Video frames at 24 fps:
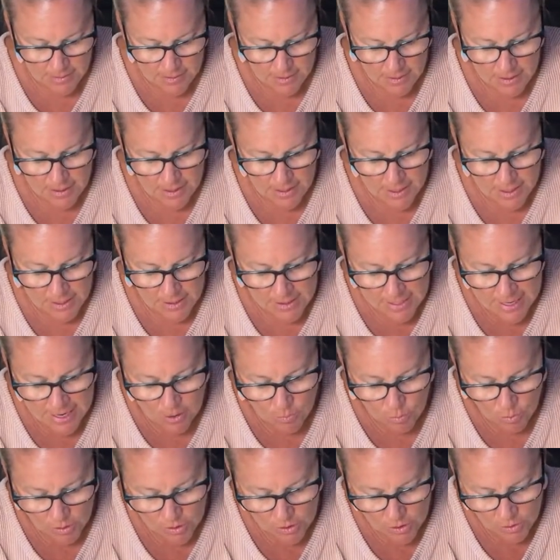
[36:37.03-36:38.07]
And now
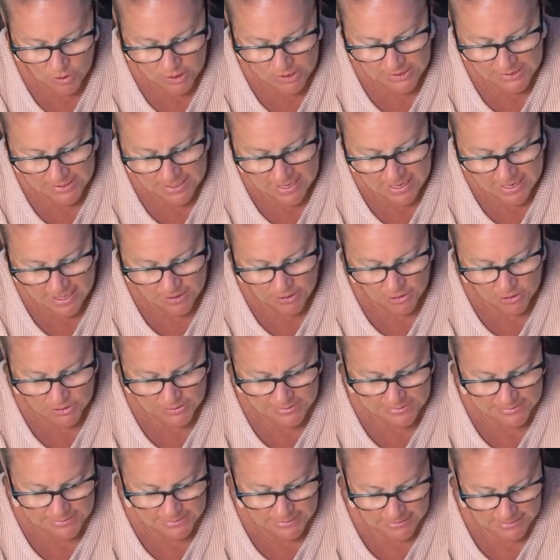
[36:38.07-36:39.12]
we're going to add our
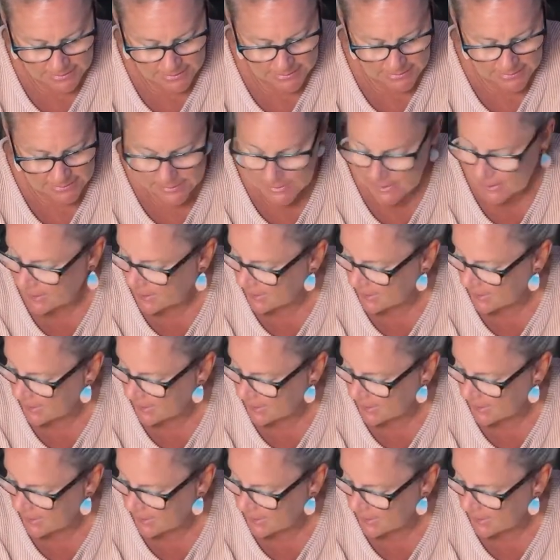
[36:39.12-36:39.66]
6.